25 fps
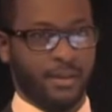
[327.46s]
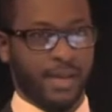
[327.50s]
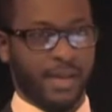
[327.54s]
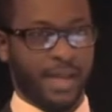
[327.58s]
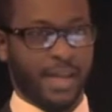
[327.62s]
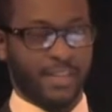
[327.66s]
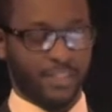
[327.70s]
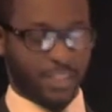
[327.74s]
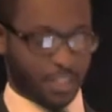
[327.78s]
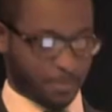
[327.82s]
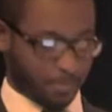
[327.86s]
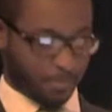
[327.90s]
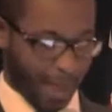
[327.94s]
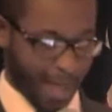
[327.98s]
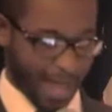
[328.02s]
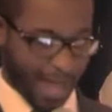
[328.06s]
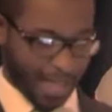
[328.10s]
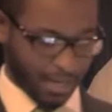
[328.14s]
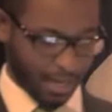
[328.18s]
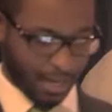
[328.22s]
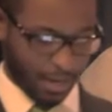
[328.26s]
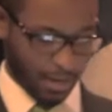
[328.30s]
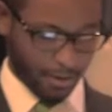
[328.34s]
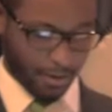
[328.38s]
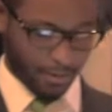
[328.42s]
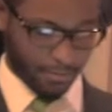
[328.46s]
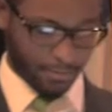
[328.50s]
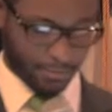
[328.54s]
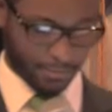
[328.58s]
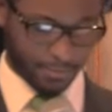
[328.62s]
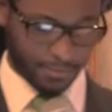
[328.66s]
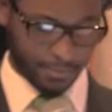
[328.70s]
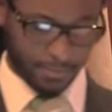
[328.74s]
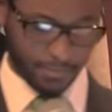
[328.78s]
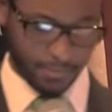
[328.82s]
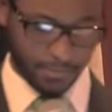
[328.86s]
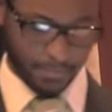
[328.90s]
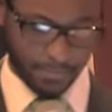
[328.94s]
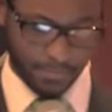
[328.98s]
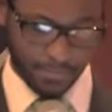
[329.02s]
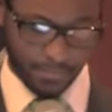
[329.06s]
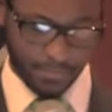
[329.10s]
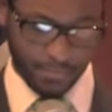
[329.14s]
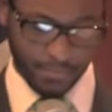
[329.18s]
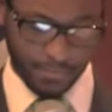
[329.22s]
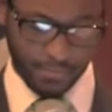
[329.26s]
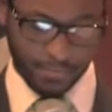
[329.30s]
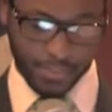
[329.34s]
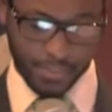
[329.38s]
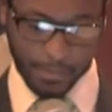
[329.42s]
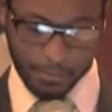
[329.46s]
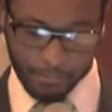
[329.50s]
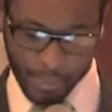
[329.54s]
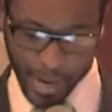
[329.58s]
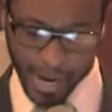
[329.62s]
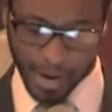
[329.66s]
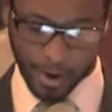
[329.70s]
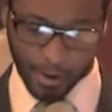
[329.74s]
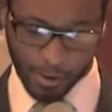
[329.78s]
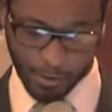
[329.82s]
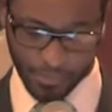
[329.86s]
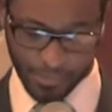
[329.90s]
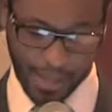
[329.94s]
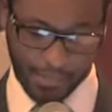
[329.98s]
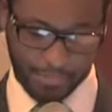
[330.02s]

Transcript: in spite of the peril